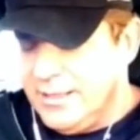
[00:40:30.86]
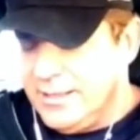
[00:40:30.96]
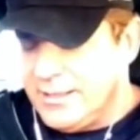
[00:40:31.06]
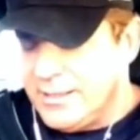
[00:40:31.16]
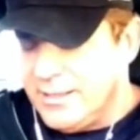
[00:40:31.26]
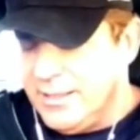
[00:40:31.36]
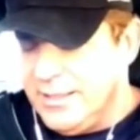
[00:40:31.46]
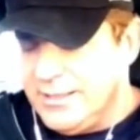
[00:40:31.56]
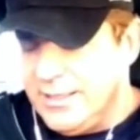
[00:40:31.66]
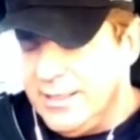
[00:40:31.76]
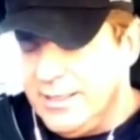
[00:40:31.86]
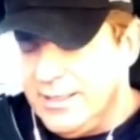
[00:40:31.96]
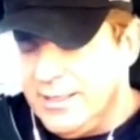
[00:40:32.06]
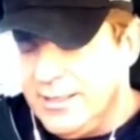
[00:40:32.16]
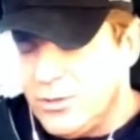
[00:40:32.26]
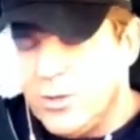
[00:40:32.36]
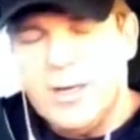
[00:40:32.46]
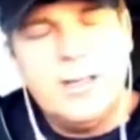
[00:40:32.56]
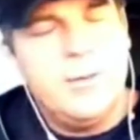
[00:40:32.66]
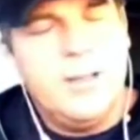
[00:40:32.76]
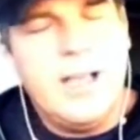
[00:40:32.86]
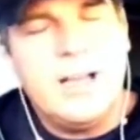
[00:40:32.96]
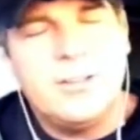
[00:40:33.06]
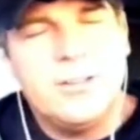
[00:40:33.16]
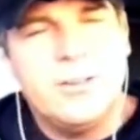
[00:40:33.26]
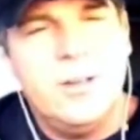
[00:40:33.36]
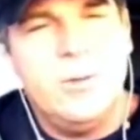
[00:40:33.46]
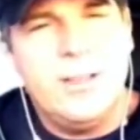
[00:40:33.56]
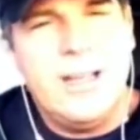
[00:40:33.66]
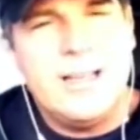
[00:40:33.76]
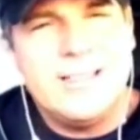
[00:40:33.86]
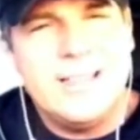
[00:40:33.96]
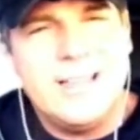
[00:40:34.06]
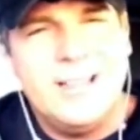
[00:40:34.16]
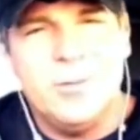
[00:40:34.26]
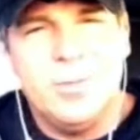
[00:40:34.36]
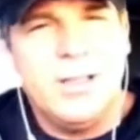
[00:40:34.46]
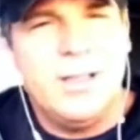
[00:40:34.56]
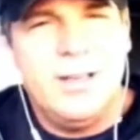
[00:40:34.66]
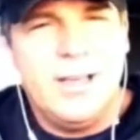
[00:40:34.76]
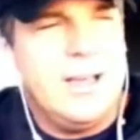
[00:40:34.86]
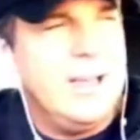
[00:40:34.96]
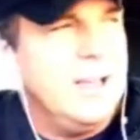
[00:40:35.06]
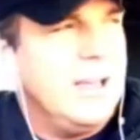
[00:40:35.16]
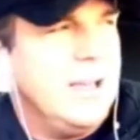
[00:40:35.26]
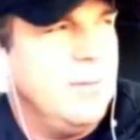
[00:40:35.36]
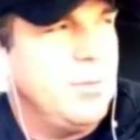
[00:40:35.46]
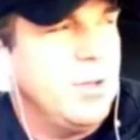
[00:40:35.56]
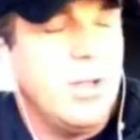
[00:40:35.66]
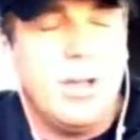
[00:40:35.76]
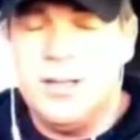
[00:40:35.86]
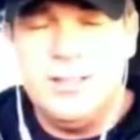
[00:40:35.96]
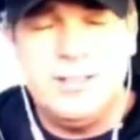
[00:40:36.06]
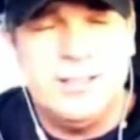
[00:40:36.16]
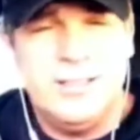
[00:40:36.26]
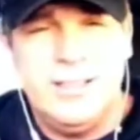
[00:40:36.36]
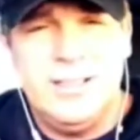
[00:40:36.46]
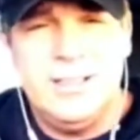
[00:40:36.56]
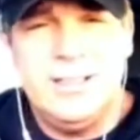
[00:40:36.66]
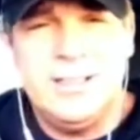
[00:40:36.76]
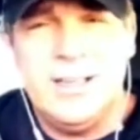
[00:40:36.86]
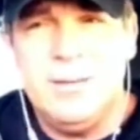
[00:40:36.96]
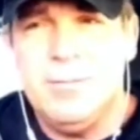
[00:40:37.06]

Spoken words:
is trying to be an actor, anyone that has that in their blood, I applaud, and